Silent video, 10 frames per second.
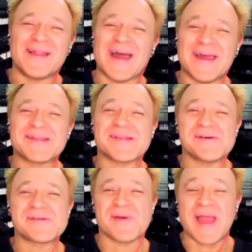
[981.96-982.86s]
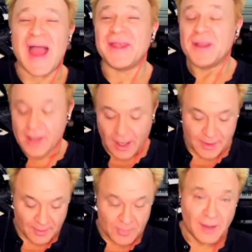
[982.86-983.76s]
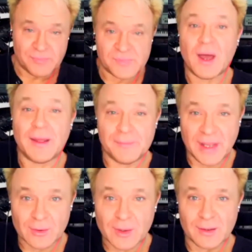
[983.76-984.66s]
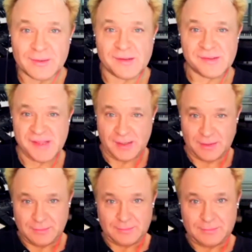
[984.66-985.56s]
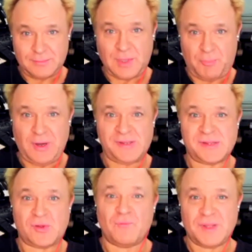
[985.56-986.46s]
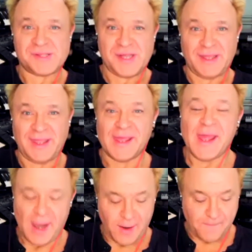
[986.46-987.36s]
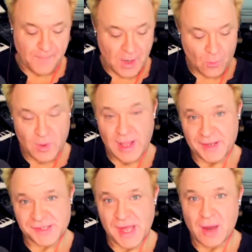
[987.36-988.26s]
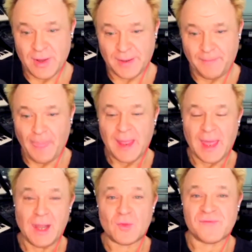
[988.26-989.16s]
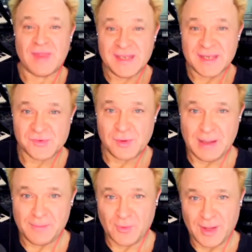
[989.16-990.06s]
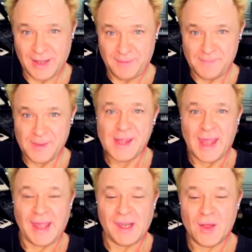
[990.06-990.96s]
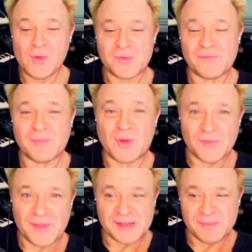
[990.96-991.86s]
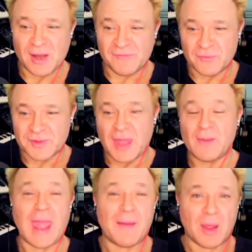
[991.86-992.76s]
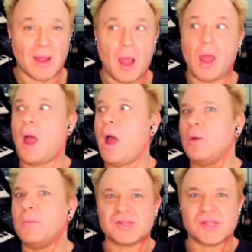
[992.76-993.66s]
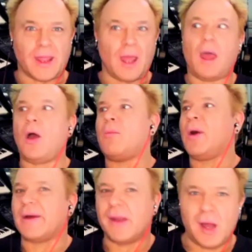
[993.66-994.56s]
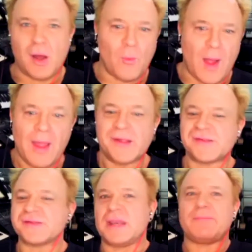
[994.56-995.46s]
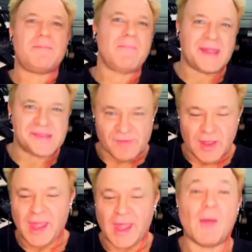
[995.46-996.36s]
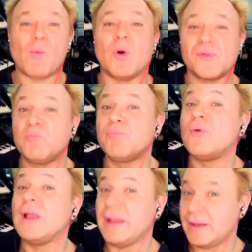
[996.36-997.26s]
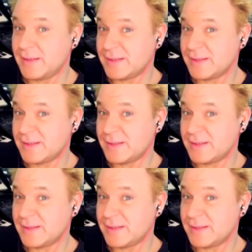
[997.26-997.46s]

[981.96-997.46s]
That is so sweet. And I mean, I'm now going to sing the praises of Miss Jacqui. We had a sharing, and lots of industry people came, and loads of them contacted me afterwards and kept going, "Oh, Miss Jacqui, oh my God, oh wow, she's going to be massive." It was brilliant.